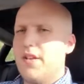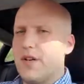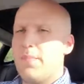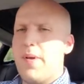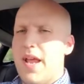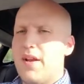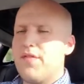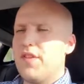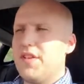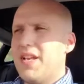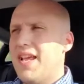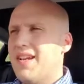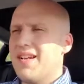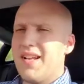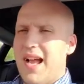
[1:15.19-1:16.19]
They're paying for the
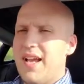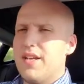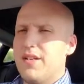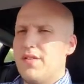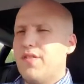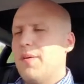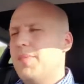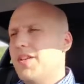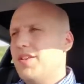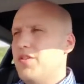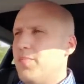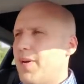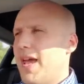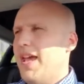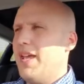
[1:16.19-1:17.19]
data, kind of. I mean,
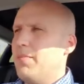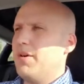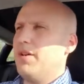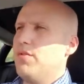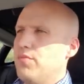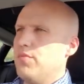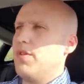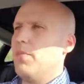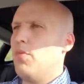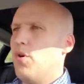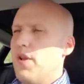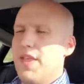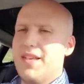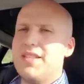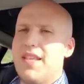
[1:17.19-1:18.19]
you pay, but the
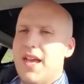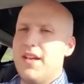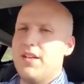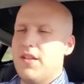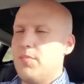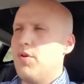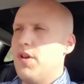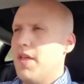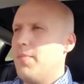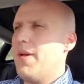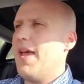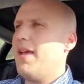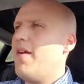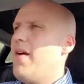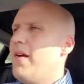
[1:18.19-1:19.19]
more they send, the more they
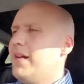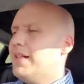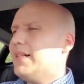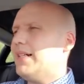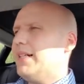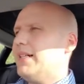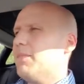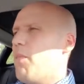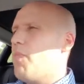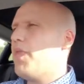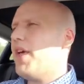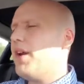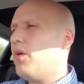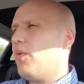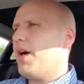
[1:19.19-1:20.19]
pay.
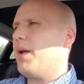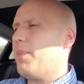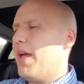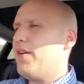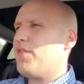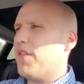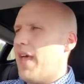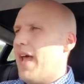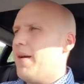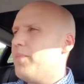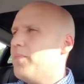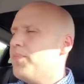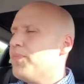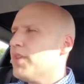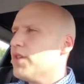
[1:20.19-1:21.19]
They don't want to pay for that.
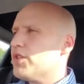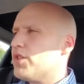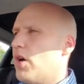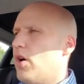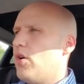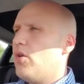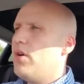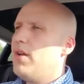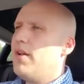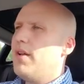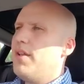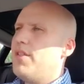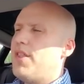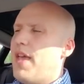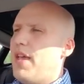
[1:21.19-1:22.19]
So
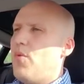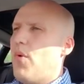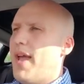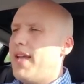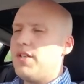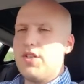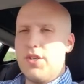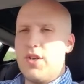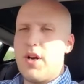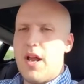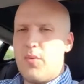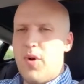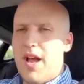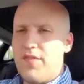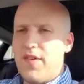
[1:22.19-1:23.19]
they wait till you're on
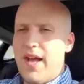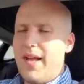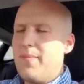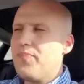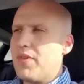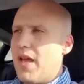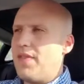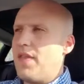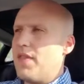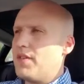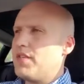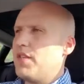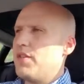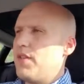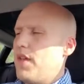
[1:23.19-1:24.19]
Wi-Fi, and then they'll
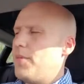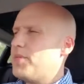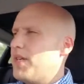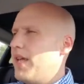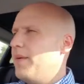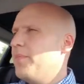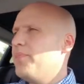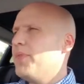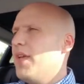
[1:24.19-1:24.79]
send you the update.